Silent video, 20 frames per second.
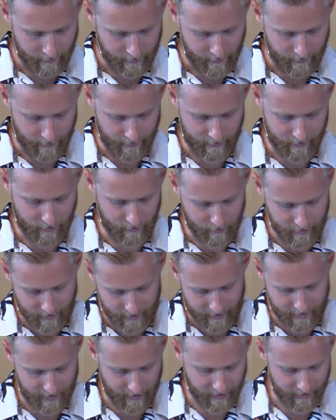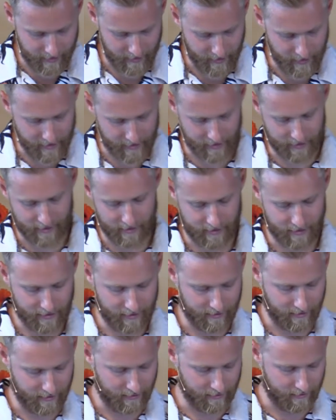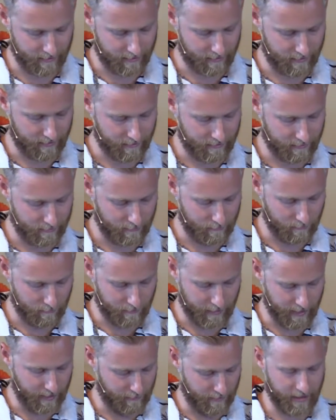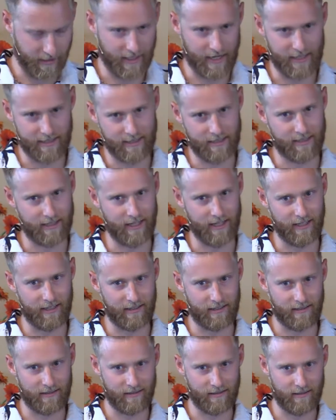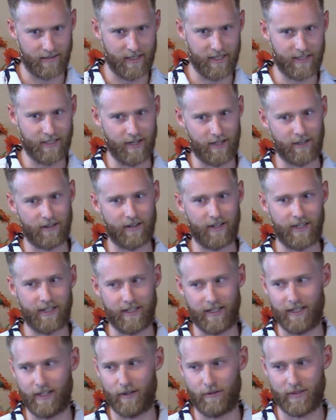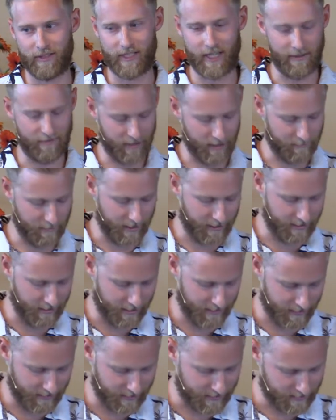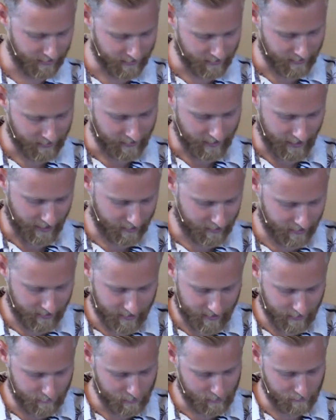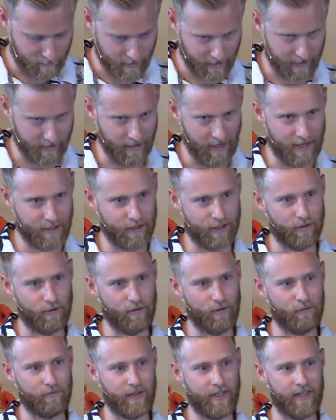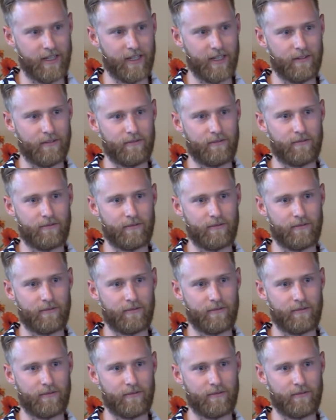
And so what this son does is, when he realizes that he's hungry and that no one's giving him anything, is actually seems pretty logical when we think of